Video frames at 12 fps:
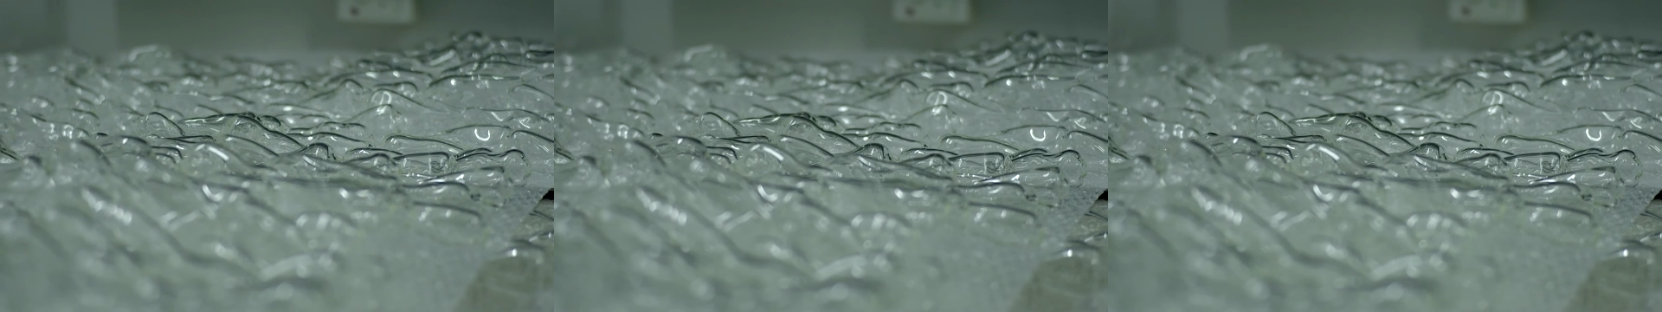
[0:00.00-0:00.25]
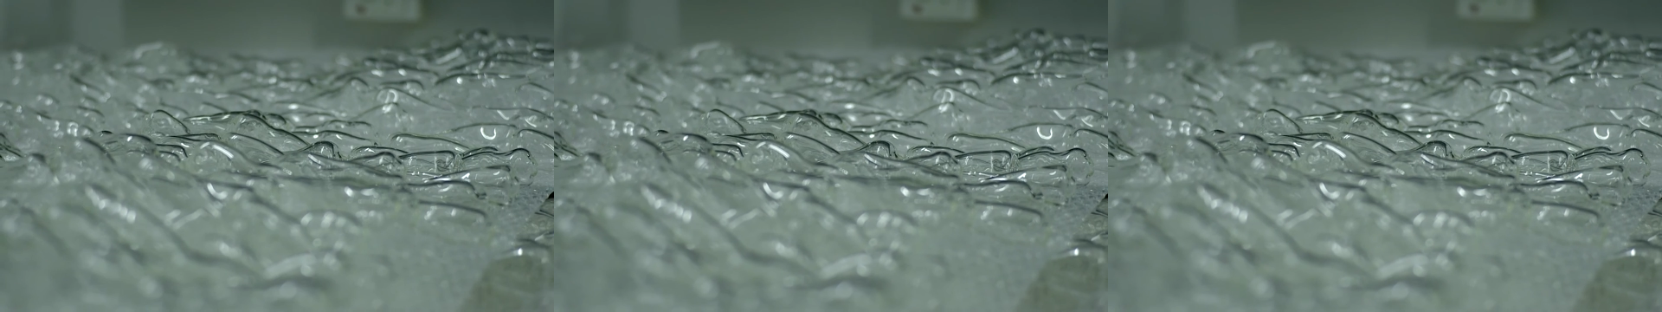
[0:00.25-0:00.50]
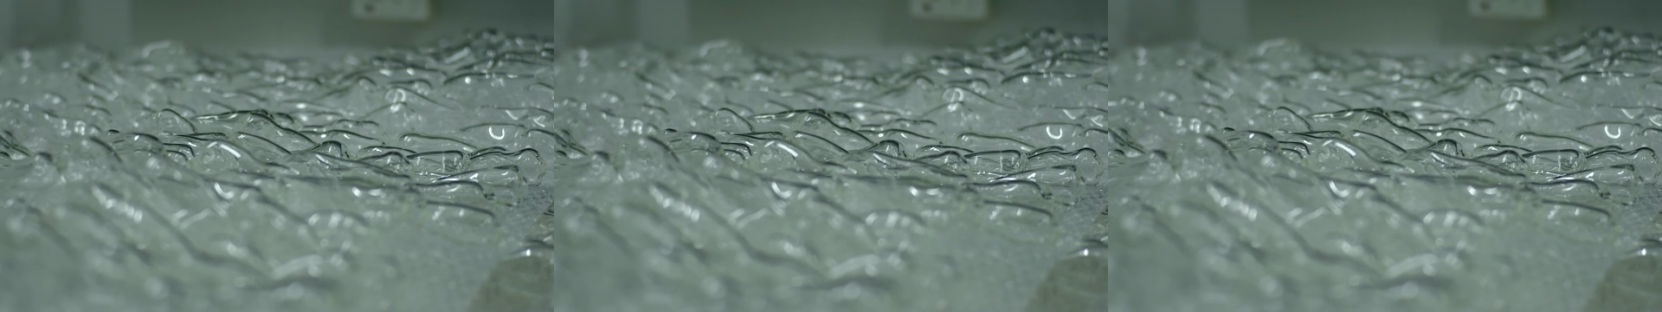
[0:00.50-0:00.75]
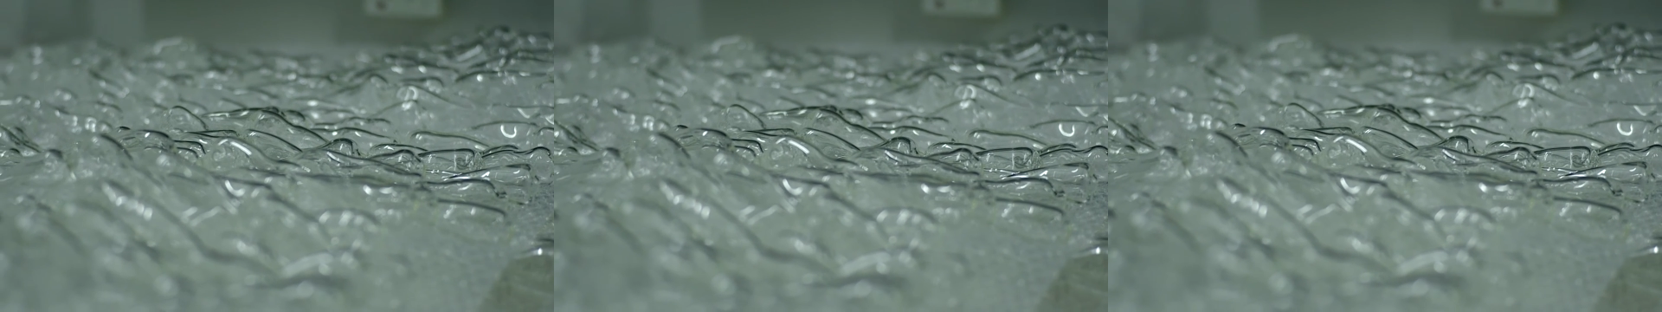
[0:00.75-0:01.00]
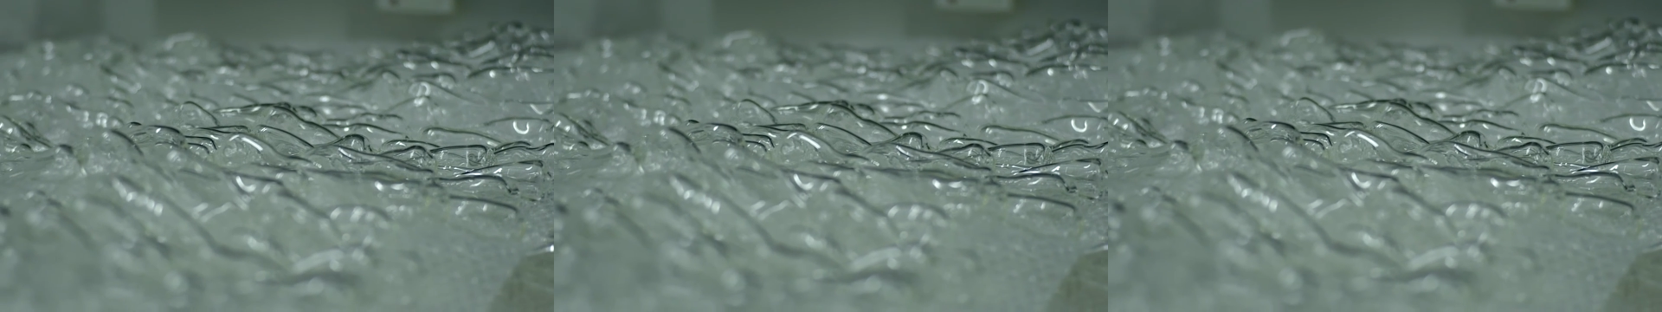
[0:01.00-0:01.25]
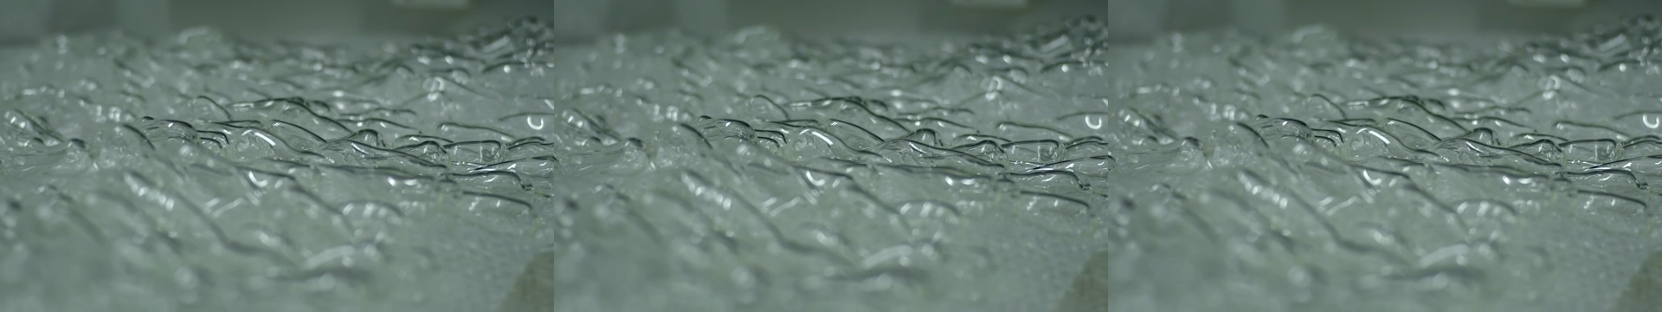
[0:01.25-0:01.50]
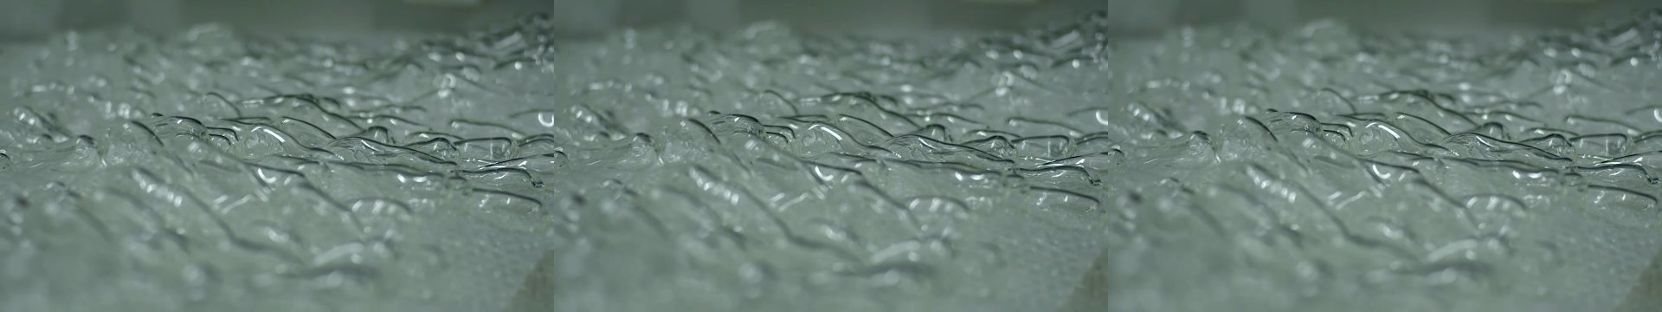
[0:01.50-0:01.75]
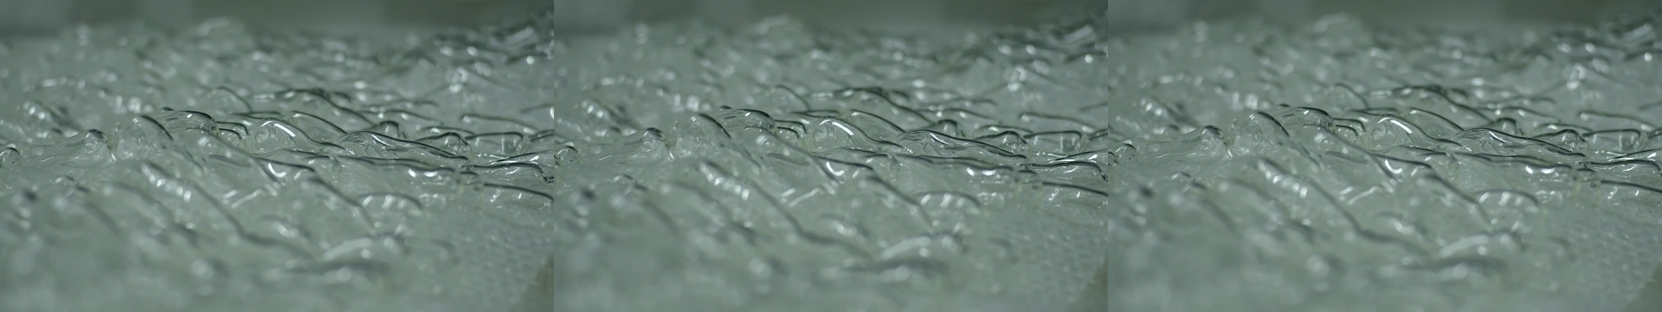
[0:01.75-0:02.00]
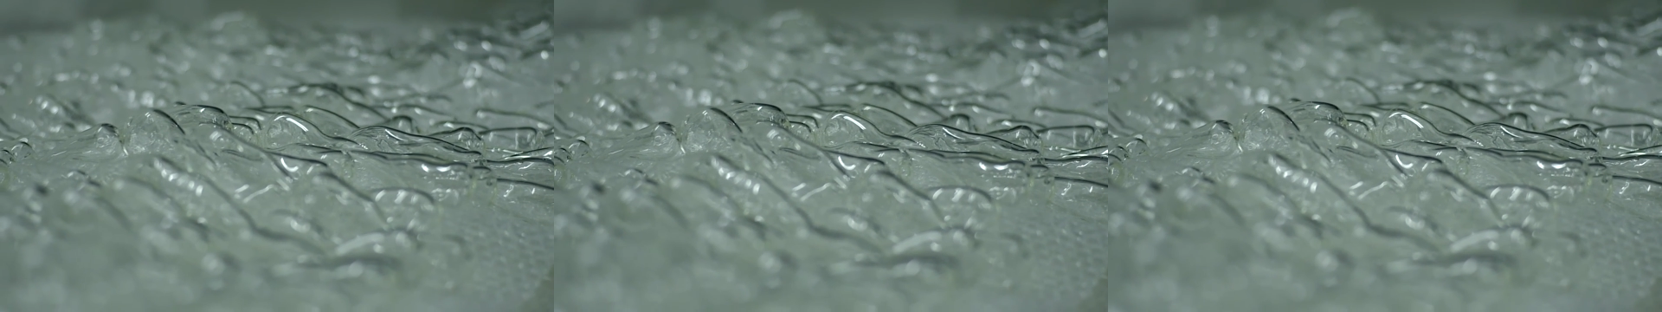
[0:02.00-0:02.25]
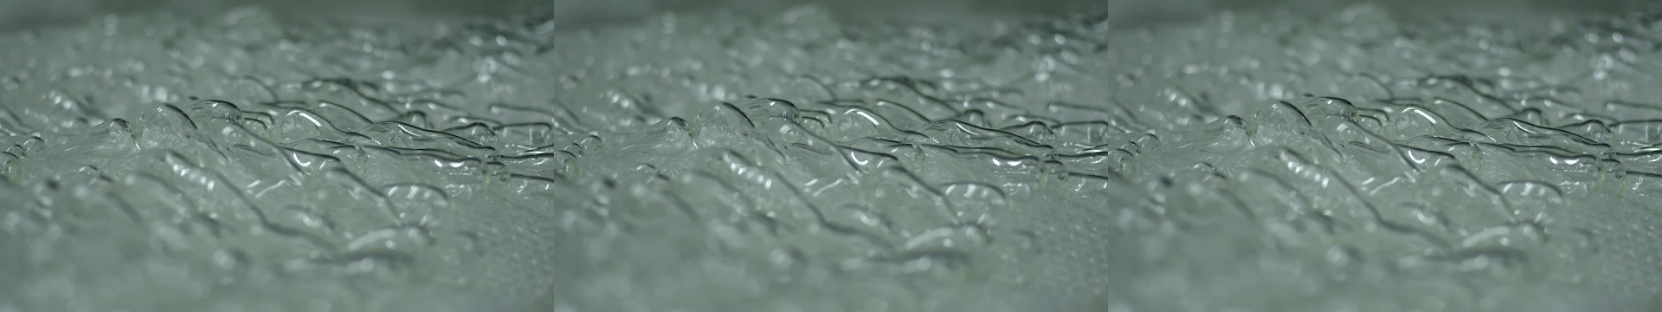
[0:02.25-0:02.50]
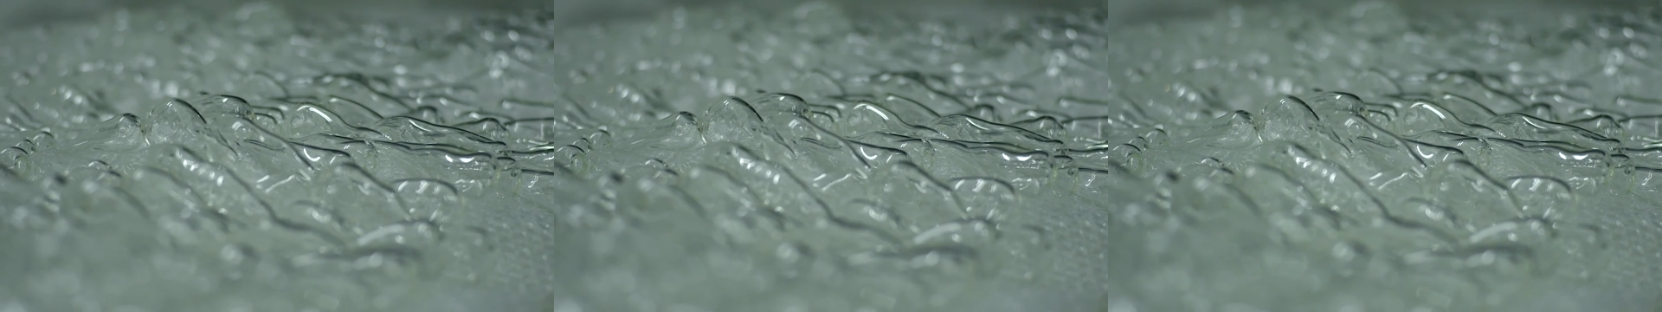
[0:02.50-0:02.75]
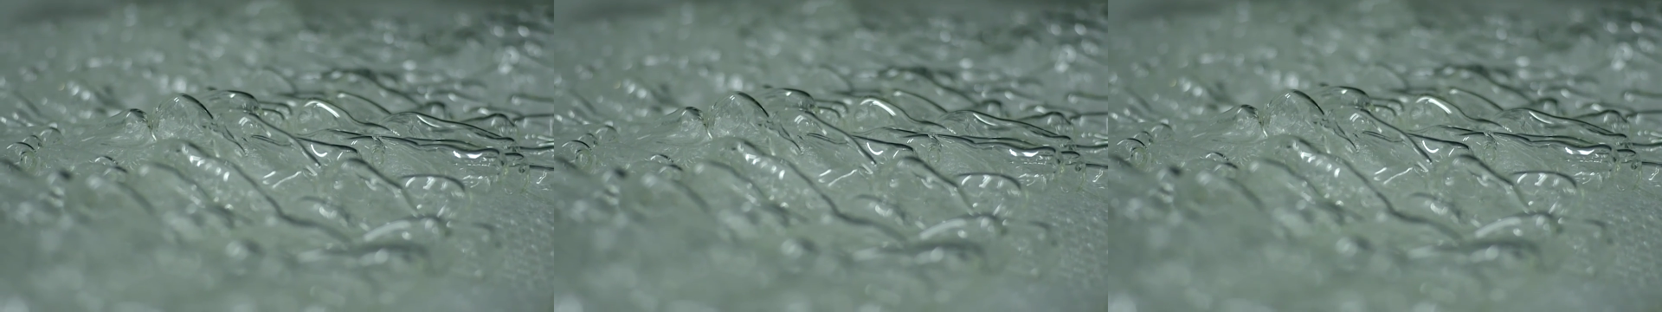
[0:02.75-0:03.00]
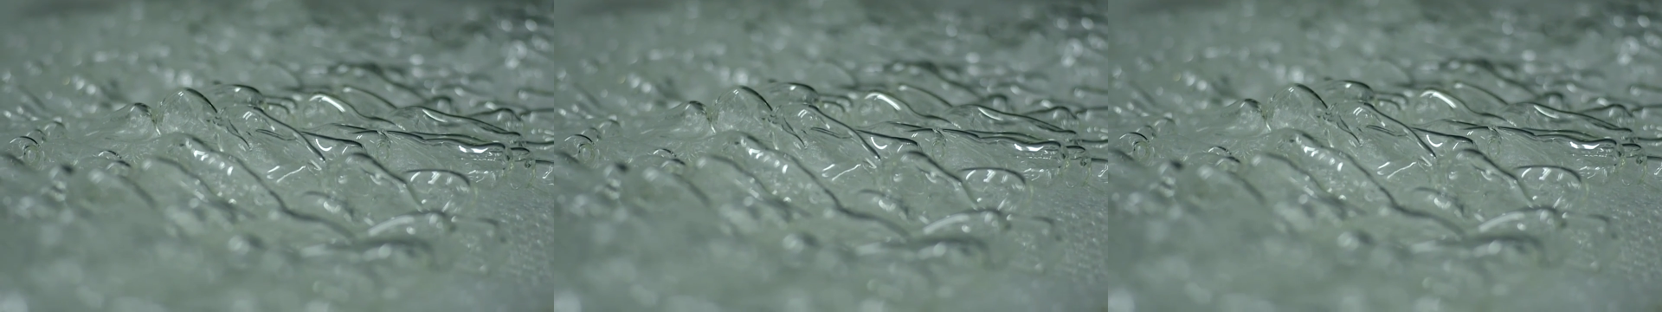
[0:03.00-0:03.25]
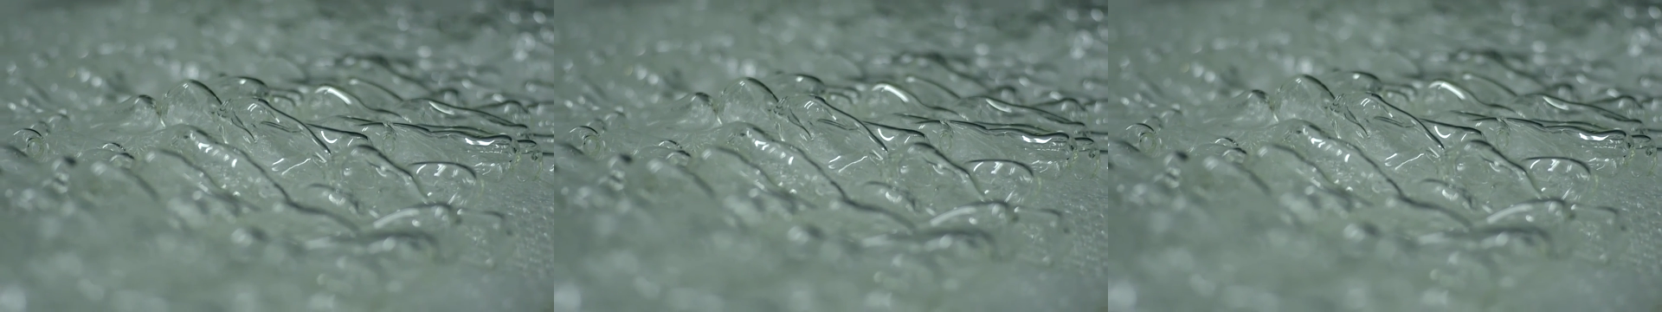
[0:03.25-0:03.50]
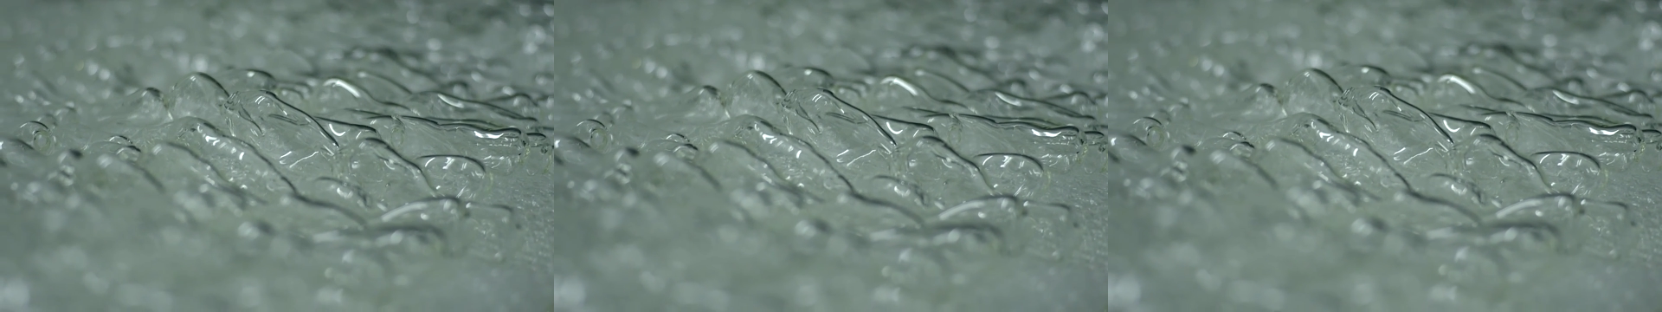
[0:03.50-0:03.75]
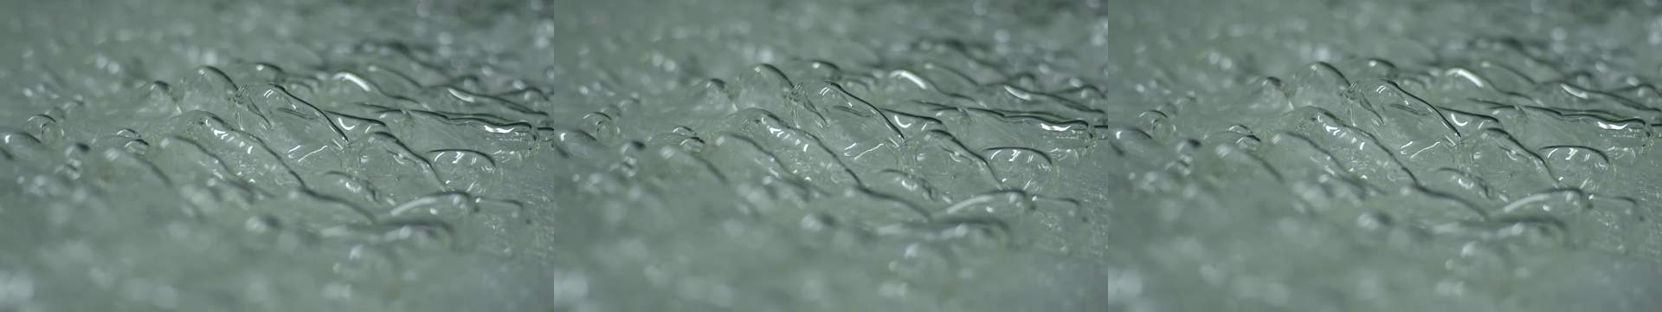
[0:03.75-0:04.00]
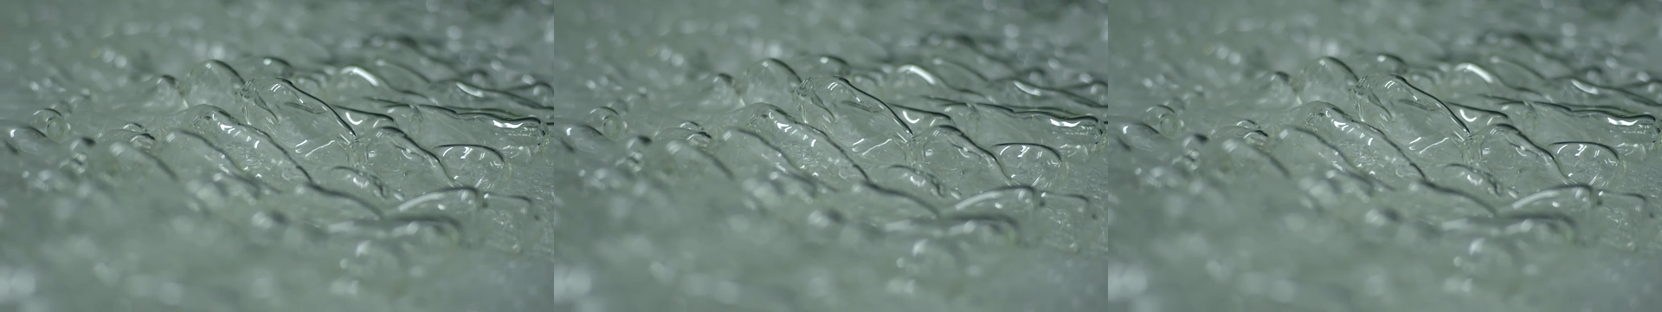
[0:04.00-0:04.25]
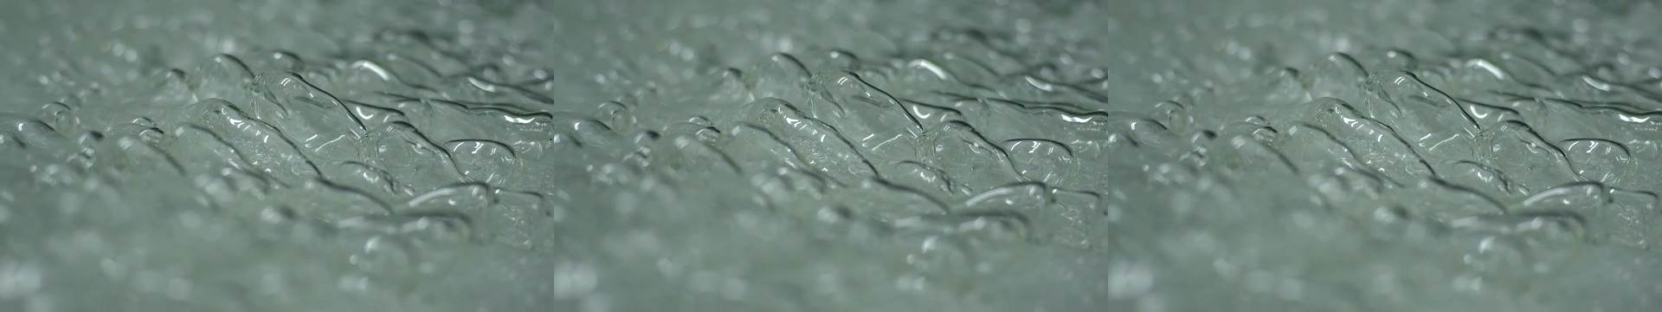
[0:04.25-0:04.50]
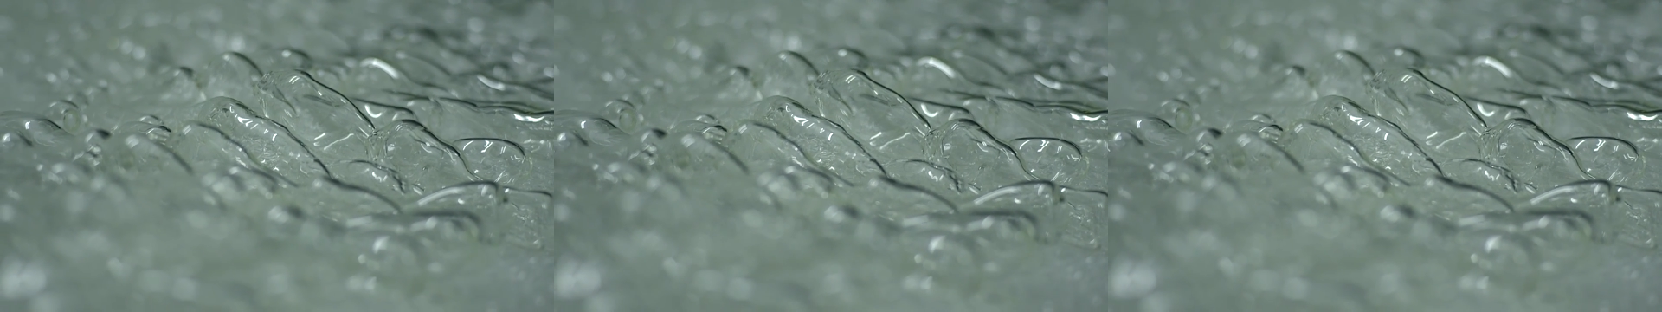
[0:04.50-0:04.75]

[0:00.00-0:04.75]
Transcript: No face is visible, so there are no lips to read.